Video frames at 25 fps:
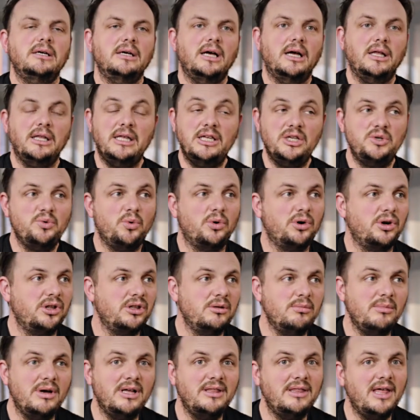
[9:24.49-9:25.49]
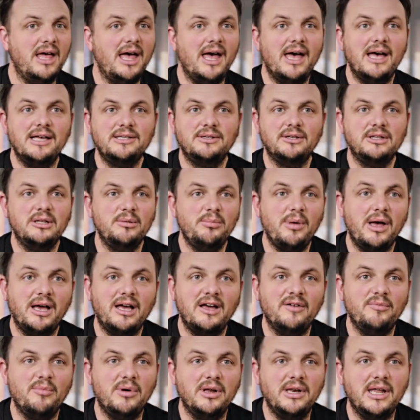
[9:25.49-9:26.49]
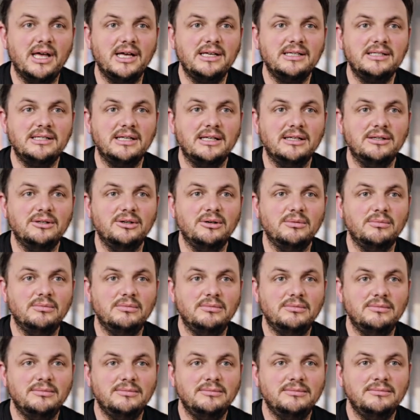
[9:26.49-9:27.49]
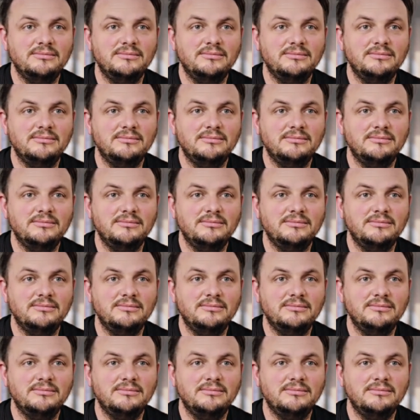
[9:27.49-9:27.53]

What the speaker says: And each one of them made the hairs on the back of my neck stand up.